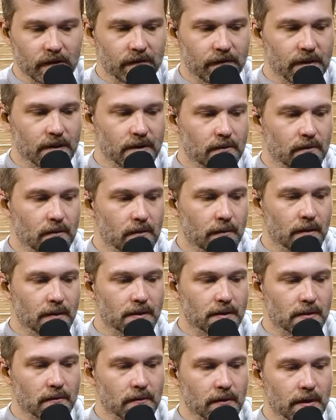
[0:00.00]
Physical,
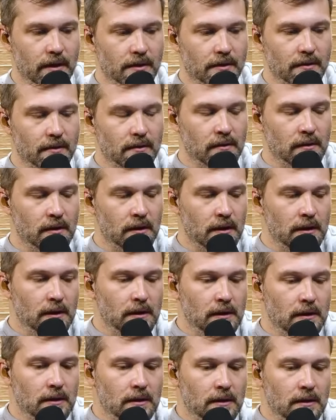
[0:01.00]
emotional, relational,
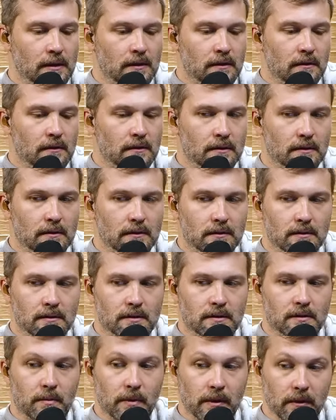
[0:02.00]
emotional,
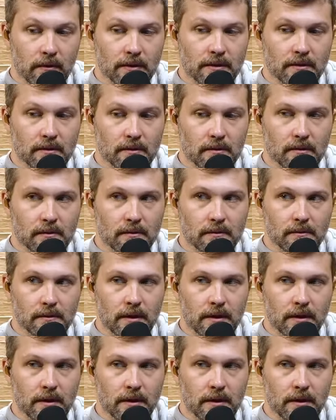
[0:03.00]
spiritual. spiritual.